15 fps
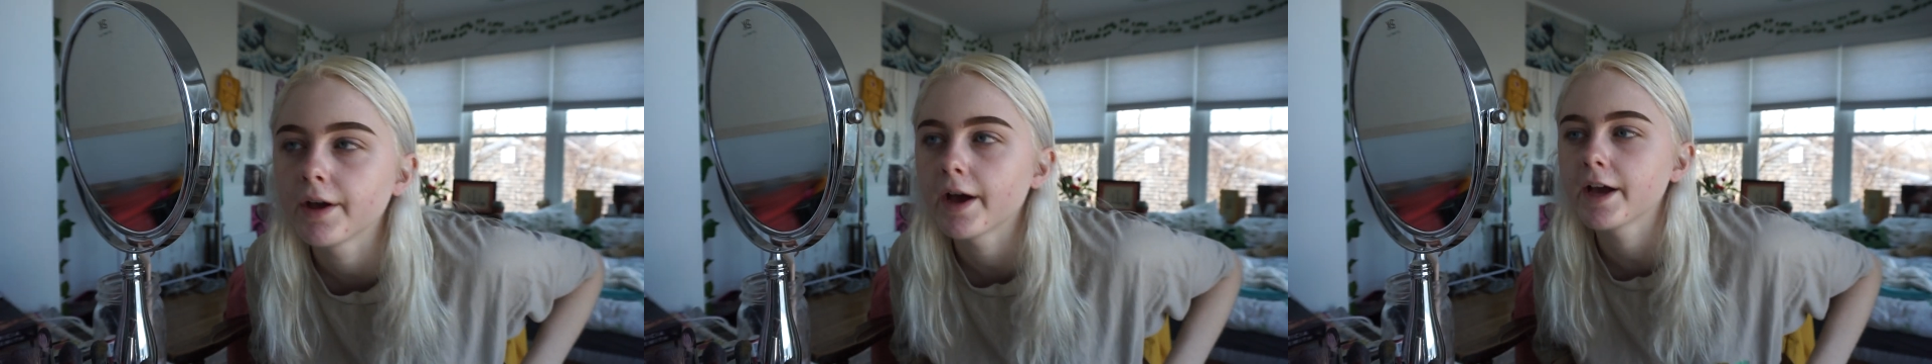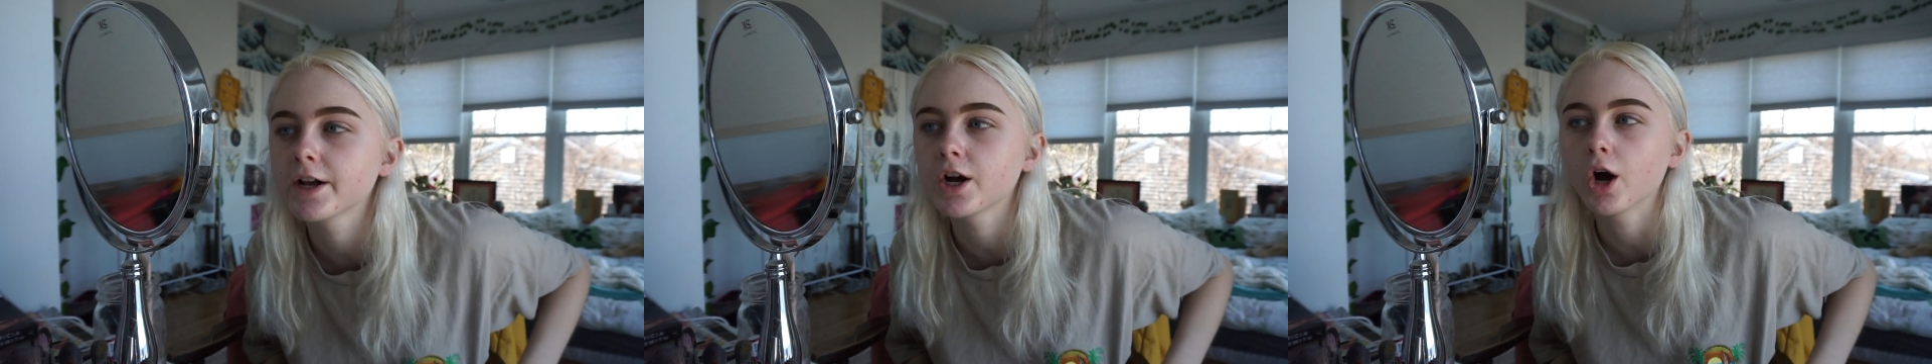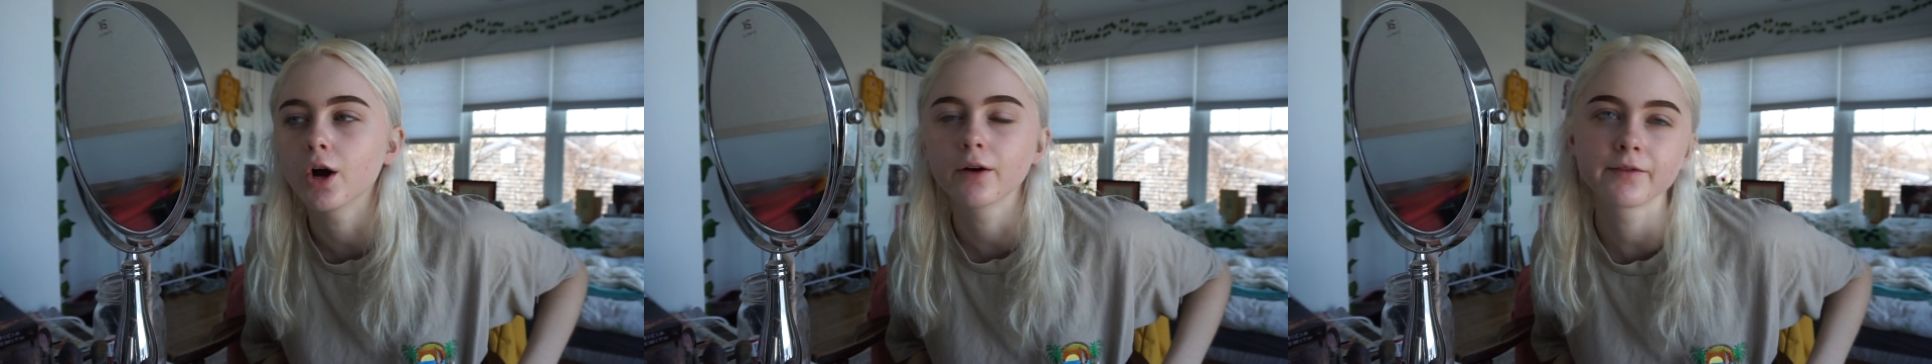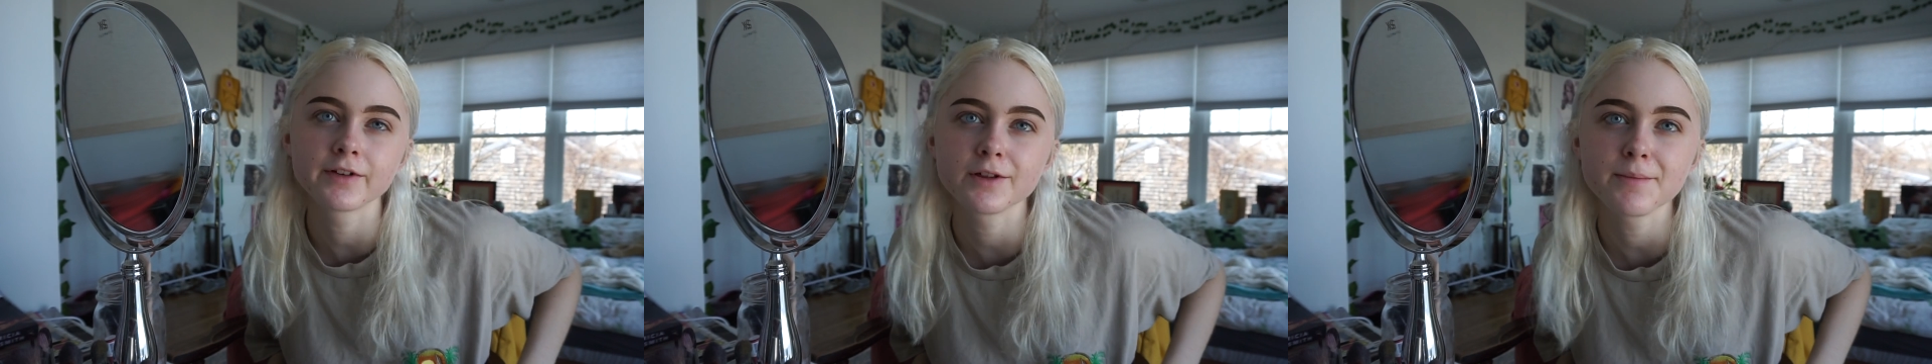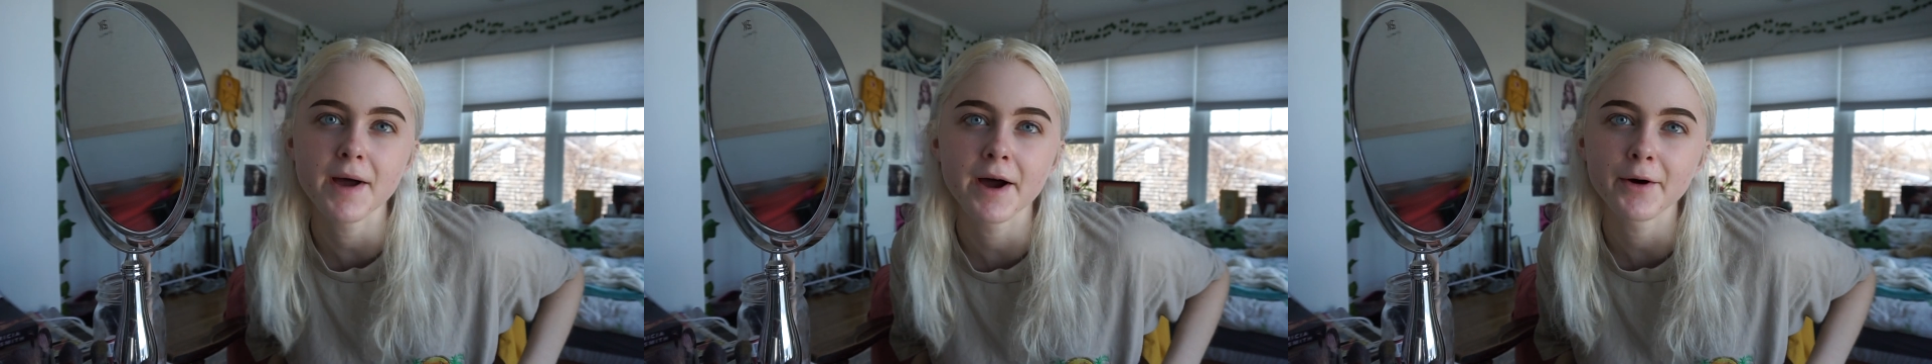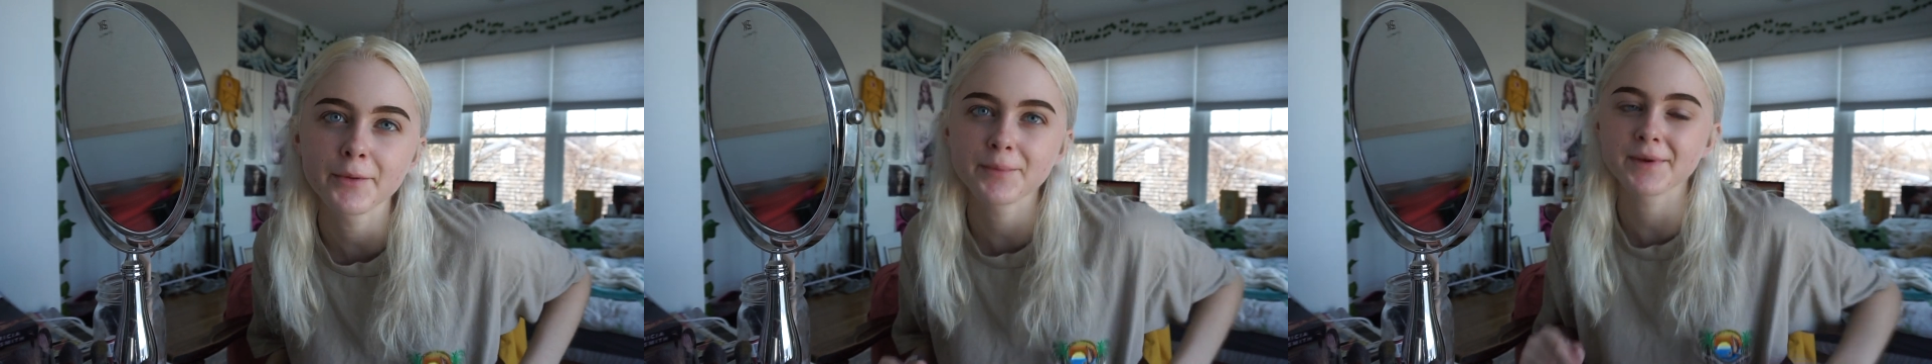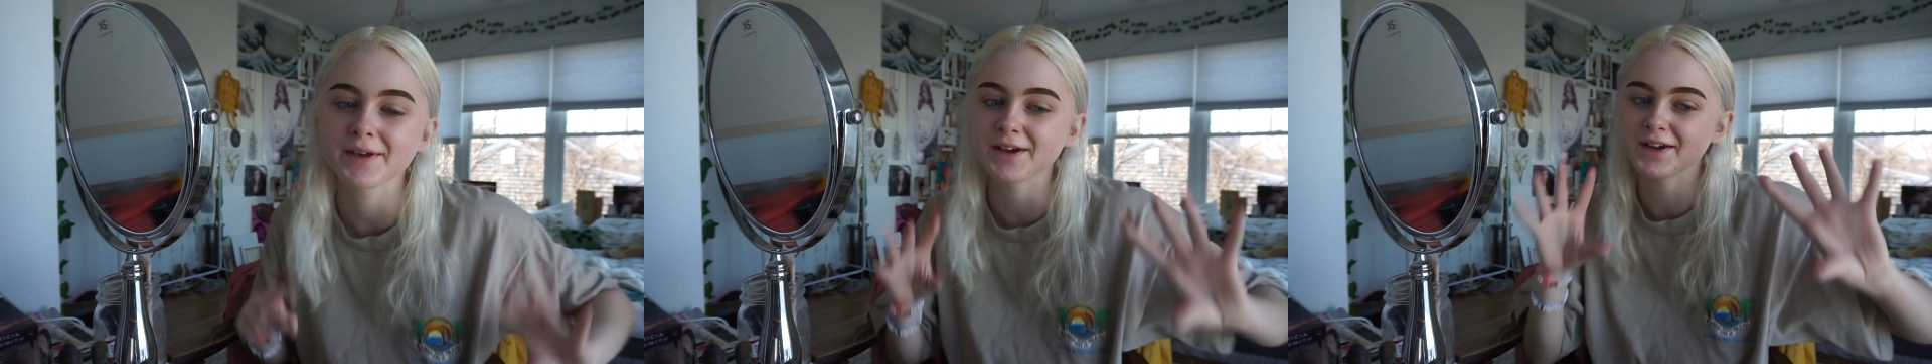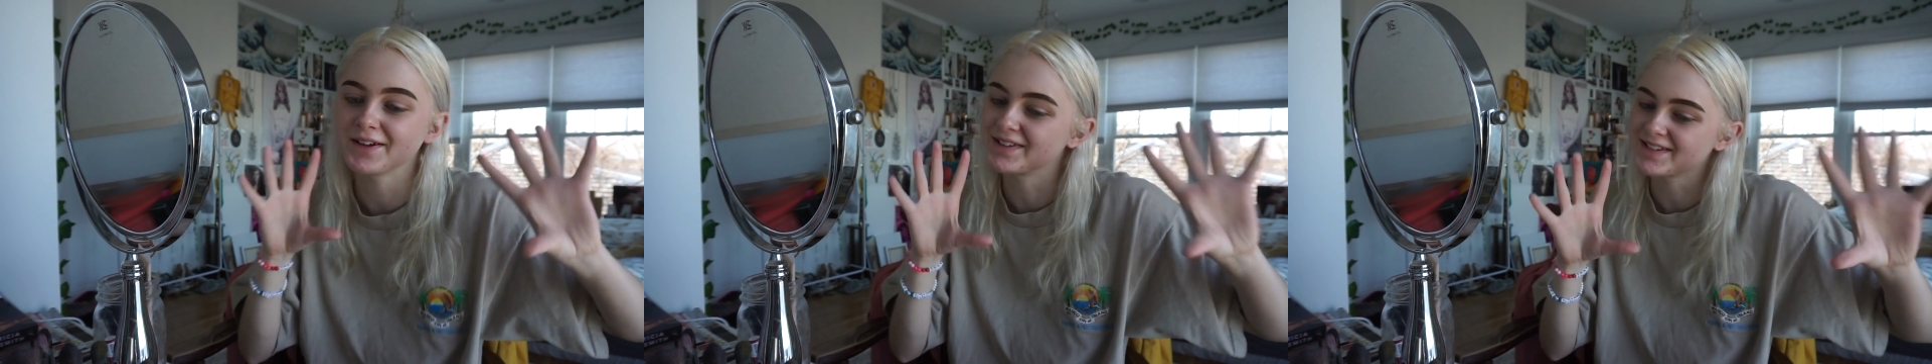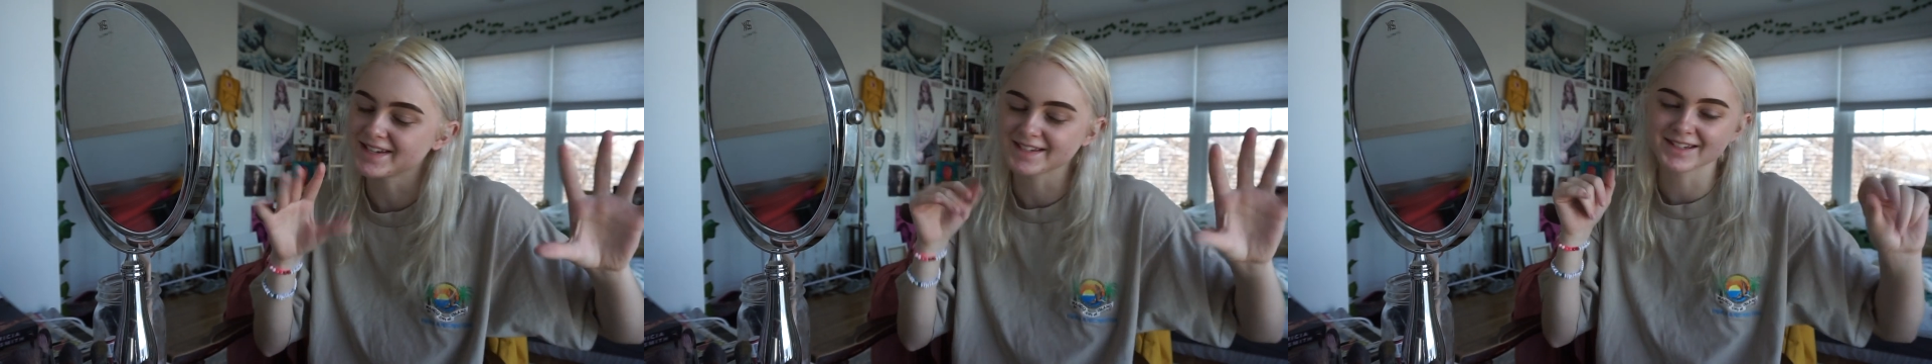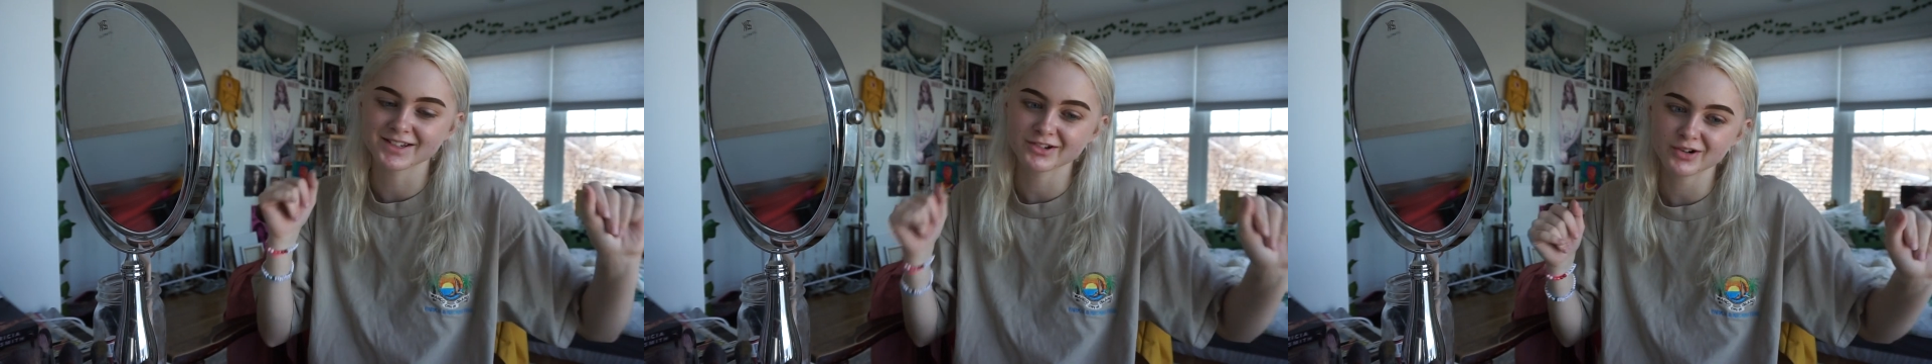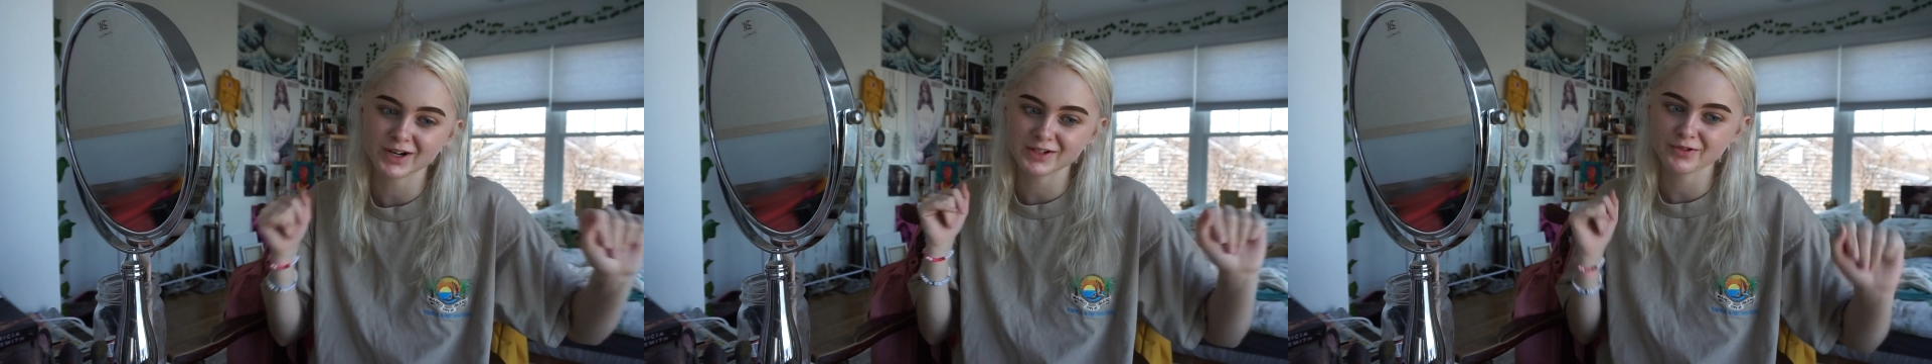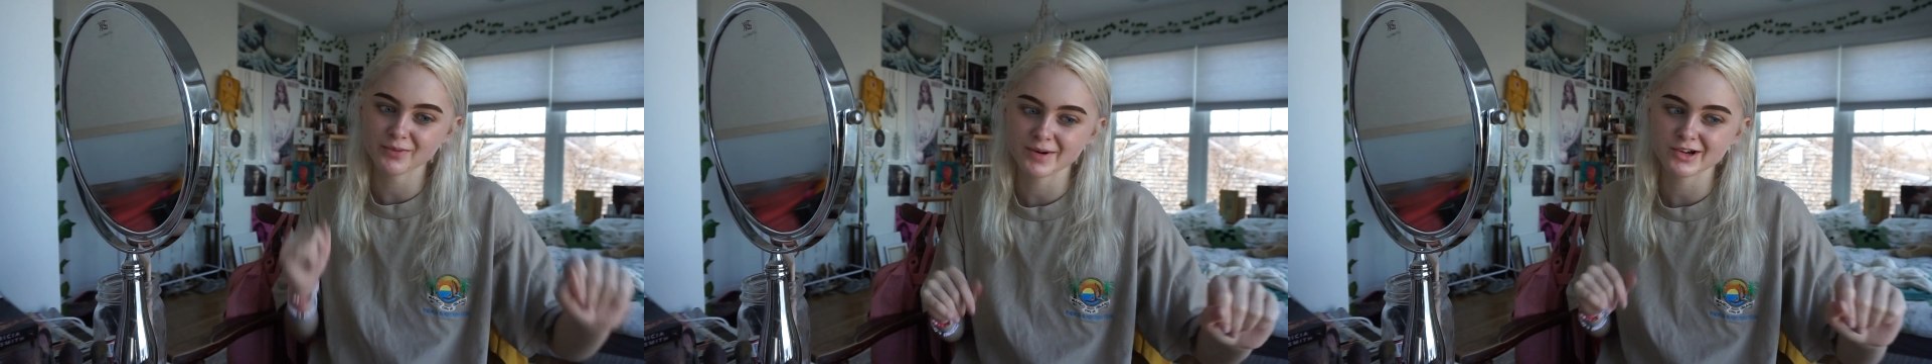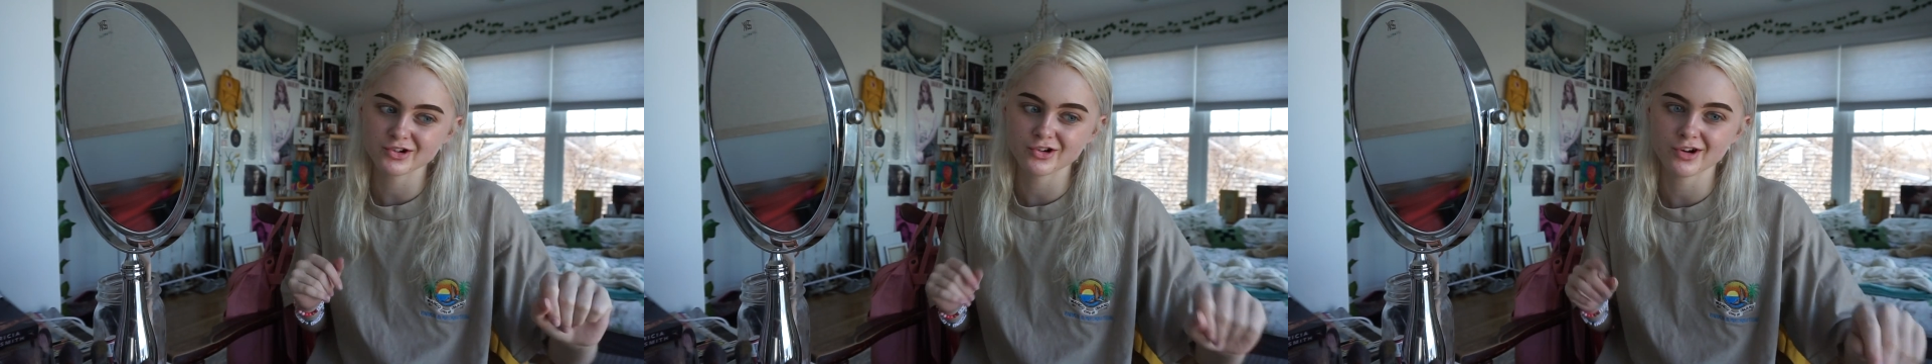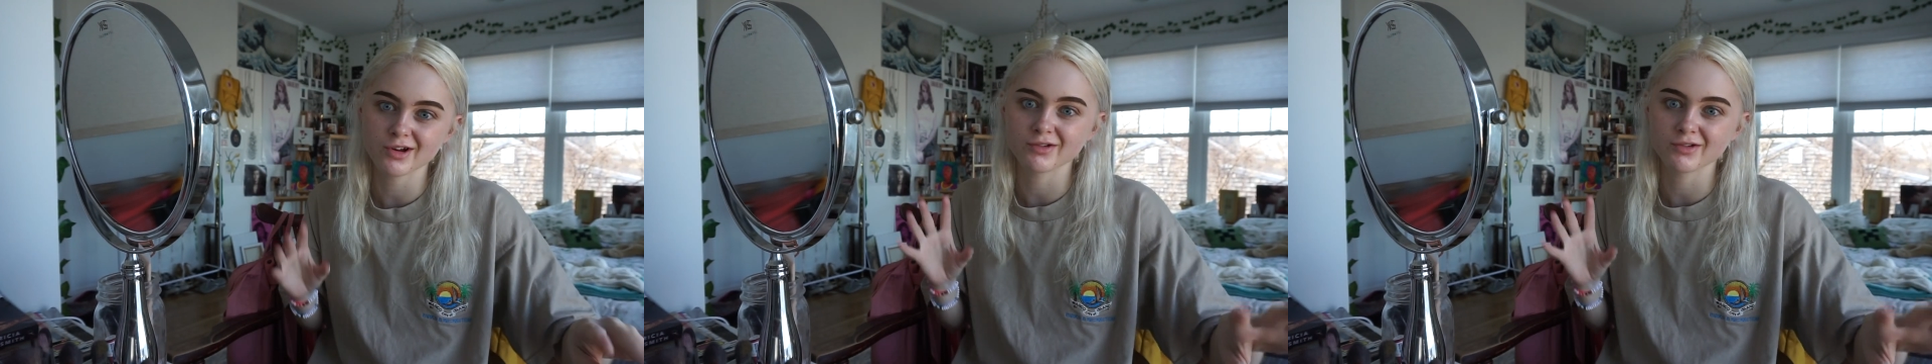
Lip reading: I carved them out because this is a transformation.